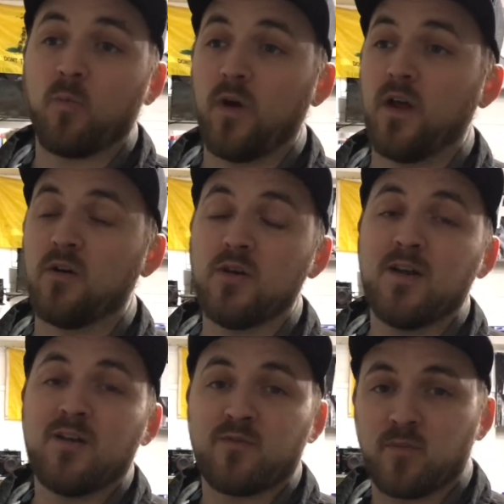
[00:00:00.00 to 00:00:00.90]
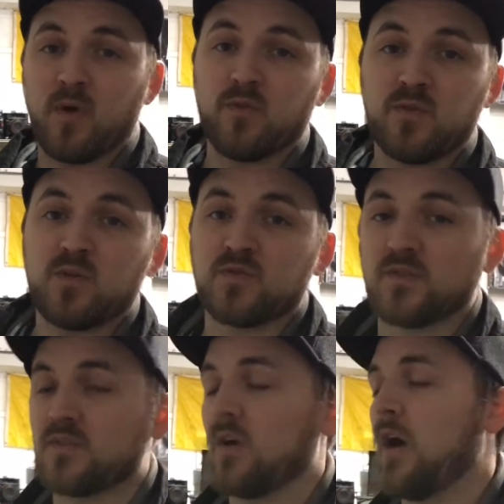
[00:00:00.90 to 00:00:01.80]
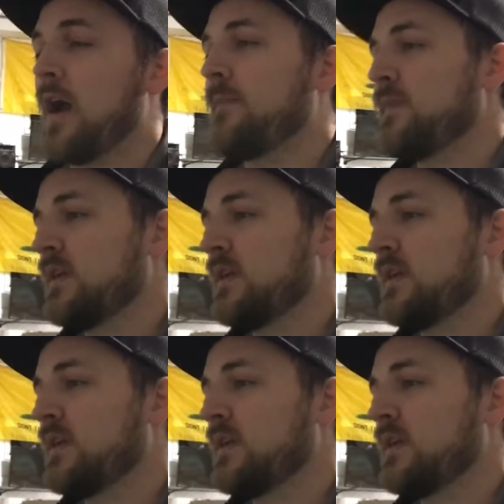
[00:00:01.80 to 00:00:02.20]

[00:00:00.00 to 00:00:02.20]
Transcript: well for both uses, all right?